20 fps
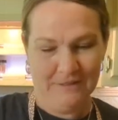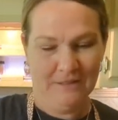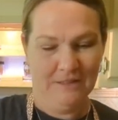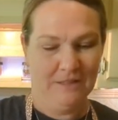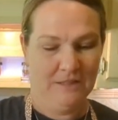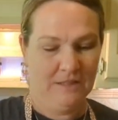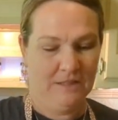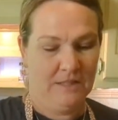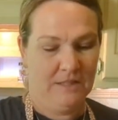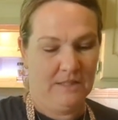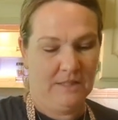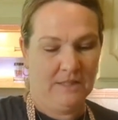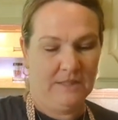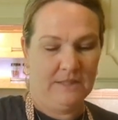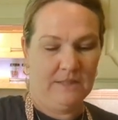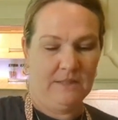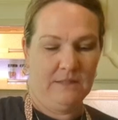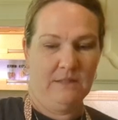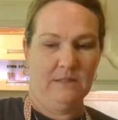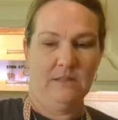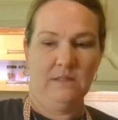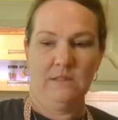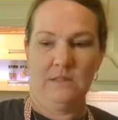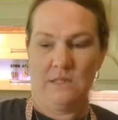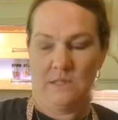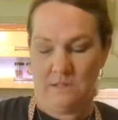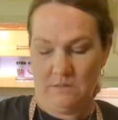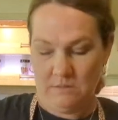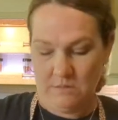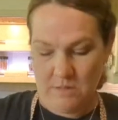So I'm
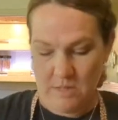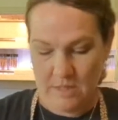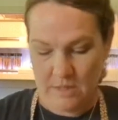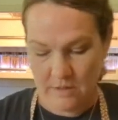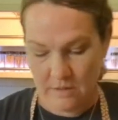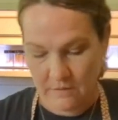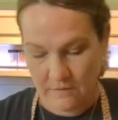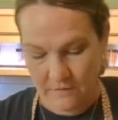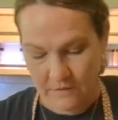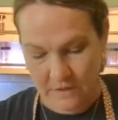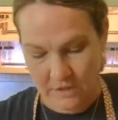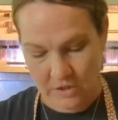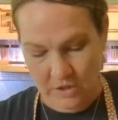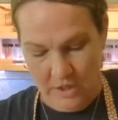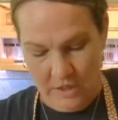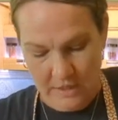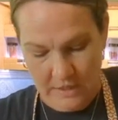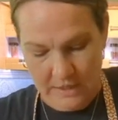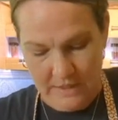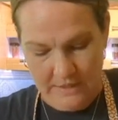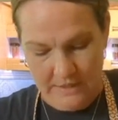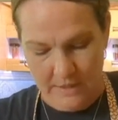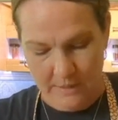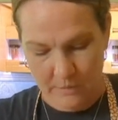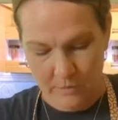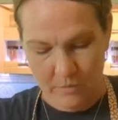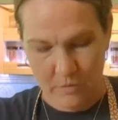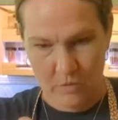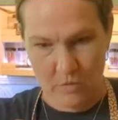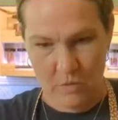going to finish cutting these
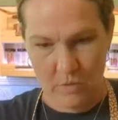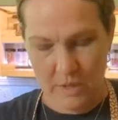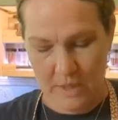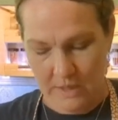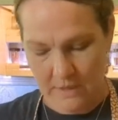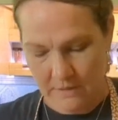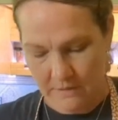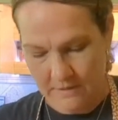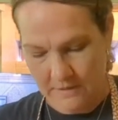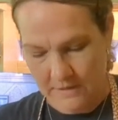up real quick.